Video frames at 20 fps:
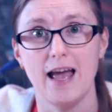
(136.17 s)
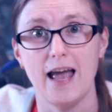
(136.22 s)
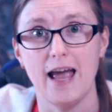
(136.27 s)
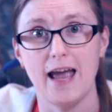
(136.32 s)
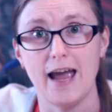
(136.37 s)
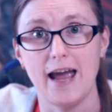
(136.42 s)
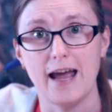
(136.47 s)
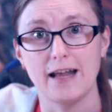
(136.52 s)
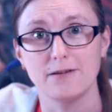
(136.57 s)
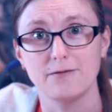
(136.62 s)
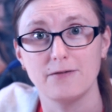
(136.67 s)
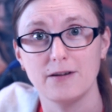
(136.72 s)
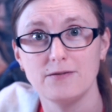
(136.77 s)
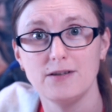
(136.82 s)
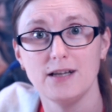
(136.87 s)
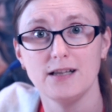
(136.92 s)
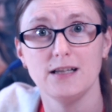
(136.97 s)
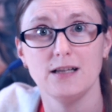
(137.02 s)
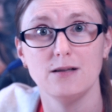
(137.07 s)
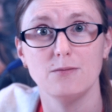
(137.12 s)
And with
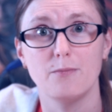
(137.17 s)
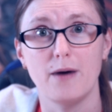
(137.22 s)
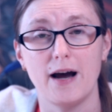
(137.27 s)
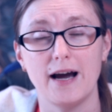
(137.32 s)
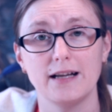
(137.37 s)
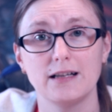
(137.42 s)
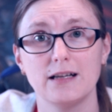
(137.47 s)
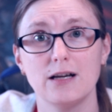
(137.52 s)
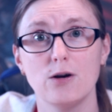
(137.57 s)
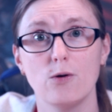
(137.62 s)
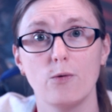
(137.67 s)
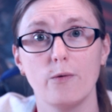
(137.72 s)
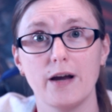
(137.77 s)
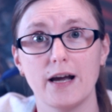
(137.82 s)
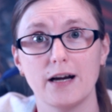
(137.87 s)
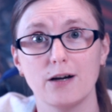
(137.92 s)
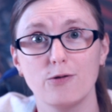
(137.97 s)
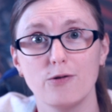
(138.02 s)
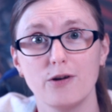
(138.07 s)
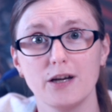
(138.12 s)
that in mind, we
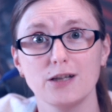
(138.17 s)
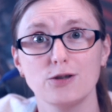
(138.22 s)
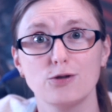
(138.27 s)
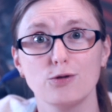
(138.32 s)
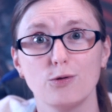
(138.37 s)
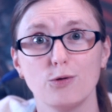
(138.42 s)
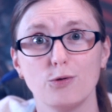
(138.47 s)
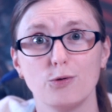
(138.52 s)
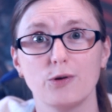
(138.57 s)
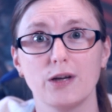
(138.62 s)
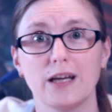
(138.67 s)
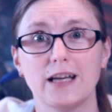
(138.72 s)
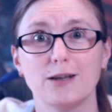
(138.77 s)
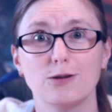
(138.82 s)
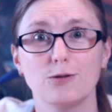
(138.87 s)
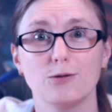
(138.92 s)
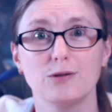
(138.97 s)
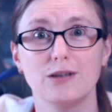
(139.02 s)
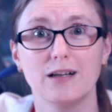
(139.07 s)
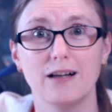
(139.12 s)
are going to look
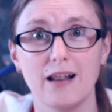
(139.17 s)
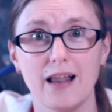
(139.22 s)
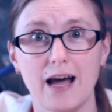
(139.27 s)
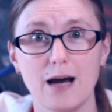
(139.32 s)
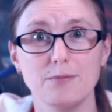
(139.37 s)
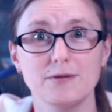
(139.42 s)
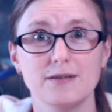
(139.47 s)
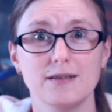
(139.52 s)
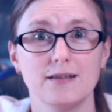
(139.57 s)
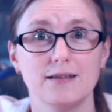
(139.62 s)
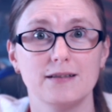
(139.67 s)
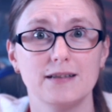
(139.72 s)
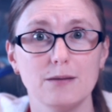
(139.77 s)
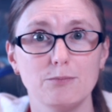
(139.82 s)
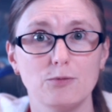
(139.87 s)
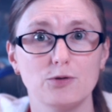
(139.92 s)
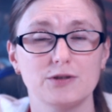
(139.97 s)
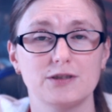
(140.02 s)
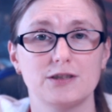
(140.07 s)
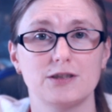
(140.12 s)
into the lab's
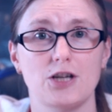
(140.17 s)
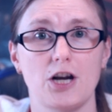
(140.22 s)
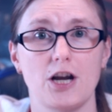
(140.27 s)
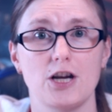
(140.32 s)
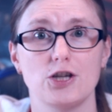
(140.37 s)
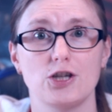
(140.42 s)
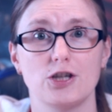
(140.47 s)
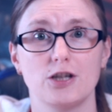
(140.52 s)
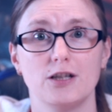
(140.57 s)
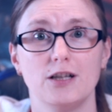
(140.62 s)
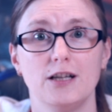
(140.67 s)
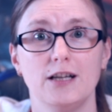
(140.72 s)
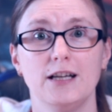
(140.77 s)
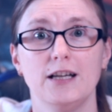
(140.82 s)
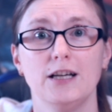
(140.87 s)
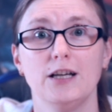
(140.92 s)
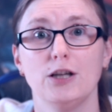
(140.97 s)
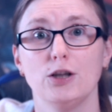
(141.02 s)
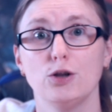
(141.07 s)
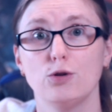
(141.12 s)
demonstration
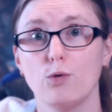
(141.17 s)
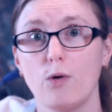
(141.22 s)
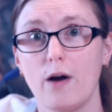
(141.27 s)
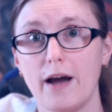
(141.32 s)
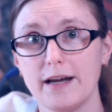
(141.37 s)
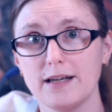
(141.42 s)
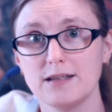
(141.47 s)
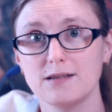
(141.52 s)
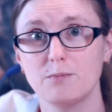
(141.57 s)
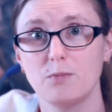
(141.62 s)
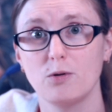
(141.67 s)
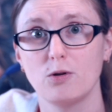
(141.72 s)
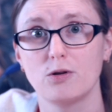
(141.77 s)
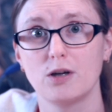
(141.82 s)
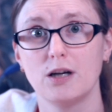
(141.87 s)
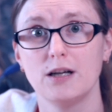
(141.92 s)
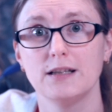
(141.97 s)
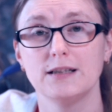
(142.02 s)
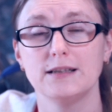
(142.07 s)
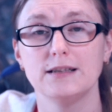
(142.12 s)
to
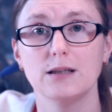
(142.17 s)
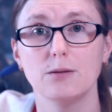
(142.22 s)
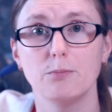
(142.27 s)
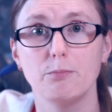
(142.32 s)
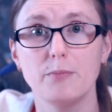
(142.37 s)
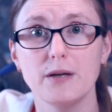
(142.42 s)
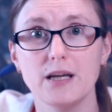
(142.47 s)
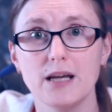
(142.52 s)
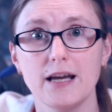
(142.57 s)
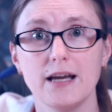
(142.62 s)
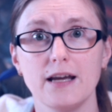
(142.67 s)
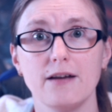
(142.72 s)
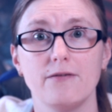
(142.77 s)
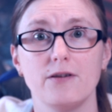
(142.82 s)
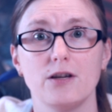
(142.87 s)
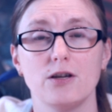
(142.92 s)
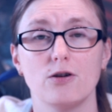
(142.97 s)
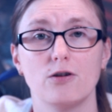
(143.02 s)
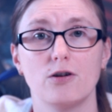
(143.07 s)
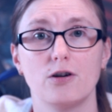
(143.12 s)
explore the
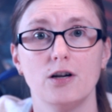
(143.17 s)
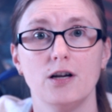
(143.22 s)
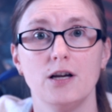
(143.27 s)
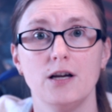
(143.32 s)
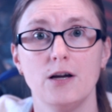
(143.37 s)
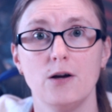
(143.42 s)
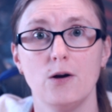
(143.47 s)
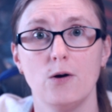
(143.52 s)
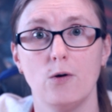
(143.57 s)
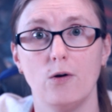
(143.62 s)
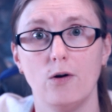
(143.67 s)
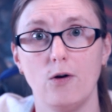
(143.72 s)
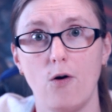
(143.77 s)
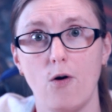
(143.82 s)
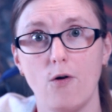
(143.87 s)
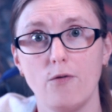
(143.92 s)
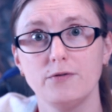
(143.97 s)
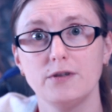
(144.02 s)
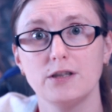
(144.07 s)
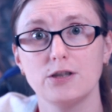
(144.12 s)
behavior
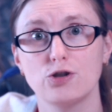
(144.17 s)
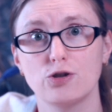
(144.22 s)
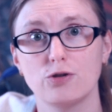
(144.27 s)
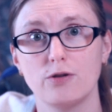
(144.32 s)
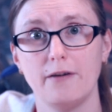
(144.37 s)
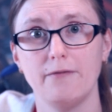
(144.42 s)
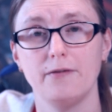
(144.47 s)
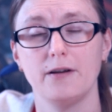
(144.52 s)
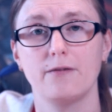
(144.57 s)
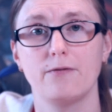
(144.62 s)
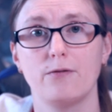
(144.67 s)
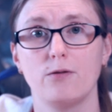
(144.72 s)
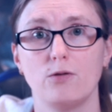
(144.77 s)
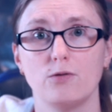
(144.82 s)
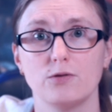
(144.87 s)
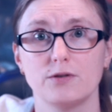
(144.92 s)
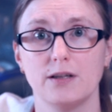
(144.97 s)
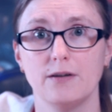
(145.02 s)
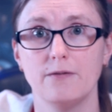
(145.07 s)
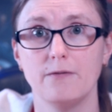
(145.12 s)
of the traffic
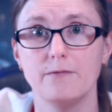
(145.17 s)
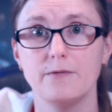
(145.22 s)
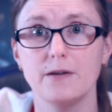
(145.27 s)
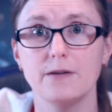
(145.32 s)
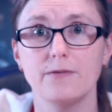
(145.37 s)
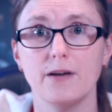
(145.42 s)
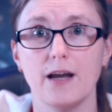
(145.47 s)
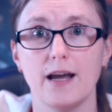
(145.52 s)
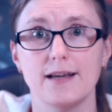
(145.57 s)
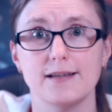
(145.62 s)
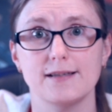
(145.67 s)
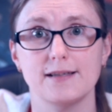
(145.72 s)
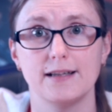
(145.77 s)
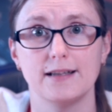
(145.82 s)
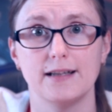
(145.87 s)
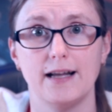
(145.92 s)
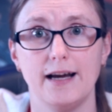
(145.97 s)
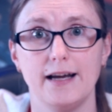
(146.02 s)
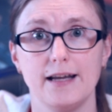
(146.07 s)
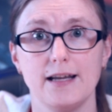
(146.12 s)
flows with
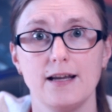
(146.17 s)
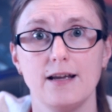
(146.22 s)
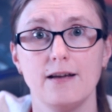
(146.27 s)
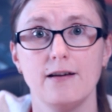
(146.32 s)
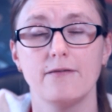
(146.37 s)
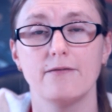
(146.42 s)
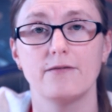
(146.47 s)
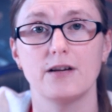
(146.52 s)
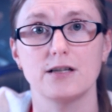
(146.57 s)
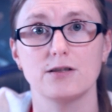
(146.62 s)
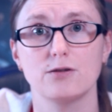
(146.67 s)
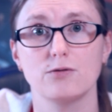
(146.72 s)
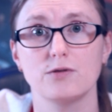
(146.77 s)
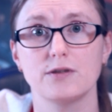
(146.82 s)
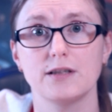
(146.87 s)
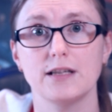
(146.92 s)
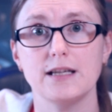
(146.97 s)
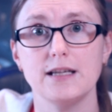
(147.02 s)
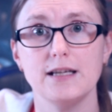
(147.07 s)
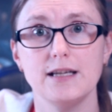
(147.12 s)
SNI
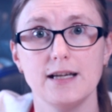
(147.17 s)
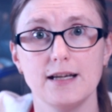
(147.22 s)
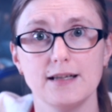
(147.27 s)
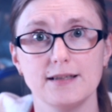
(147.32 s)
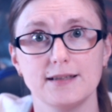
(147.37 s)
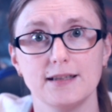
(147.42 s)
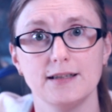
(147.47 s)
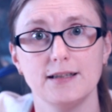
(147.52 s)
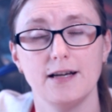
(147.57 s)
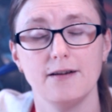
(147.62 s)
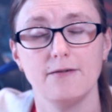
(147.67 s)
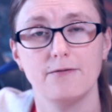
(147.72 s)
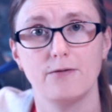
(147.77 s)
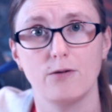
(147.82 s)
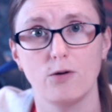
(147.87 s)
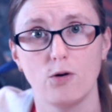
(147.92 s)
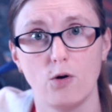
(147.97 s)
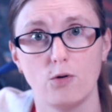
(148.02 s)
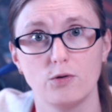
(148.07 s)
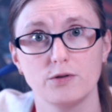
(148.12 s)
versus ESNI
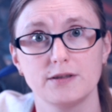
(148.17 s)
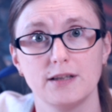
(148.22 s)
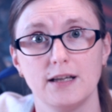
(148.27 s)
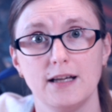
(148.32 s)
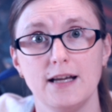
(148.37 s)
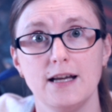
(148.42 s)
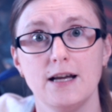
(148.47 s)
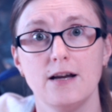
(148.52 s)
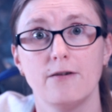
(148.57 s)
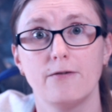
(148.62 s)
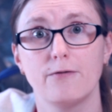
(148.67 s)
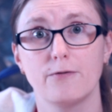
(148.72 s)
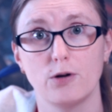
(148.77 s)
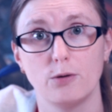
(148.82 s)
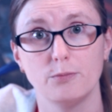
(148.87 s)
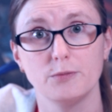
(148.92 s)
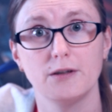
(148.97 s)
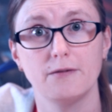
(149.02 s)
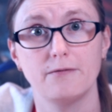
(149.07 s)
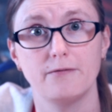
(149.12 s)
flows
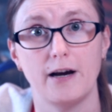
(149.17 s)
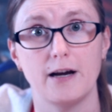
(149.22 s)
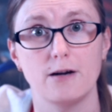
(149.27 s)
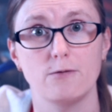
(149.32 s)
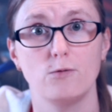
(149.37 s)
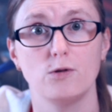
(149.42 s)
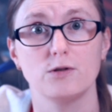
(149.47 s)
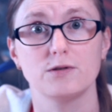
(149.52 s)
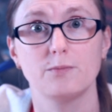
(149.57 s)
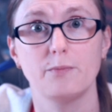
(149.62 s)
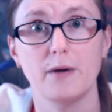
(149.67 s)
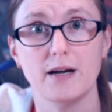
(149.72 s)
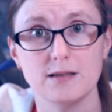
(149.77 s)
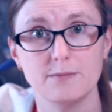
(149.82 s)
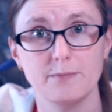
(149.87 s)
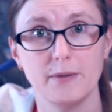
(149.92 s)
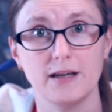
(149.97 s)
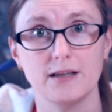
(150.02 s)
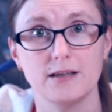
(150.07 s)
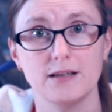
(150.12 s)
from the firewall's
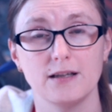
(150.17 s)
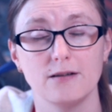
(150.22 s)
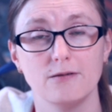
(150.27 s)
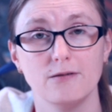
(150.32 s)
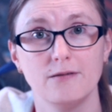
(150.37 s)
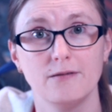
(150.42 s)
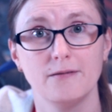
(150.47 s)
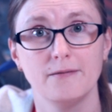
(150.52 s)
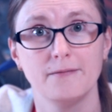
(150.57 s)
perspective.